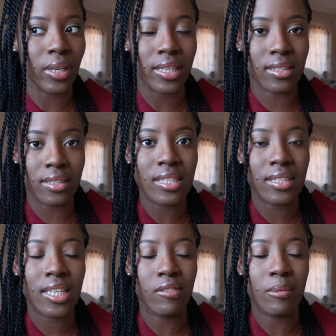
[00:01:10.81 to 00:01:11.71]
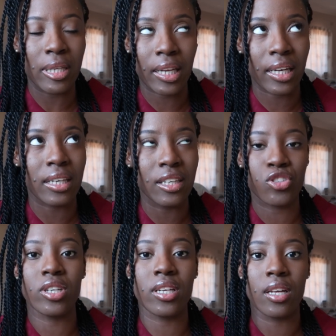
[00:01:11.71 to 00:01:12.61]
Like, is this even me? Like,
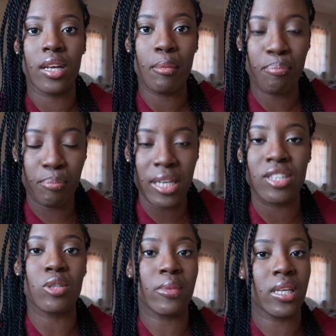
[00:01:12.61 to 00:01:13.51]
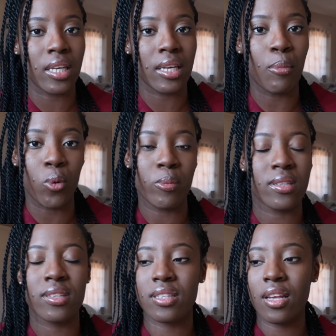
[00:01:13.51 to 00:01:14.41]
literally pinch me
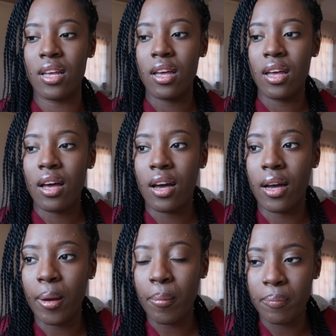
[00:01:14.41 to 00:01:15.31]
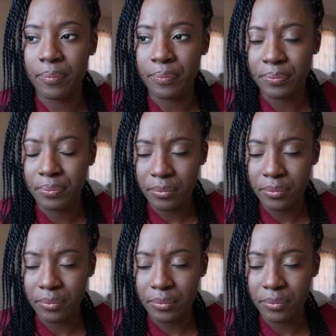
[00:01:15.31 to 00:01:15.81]
moments. Um,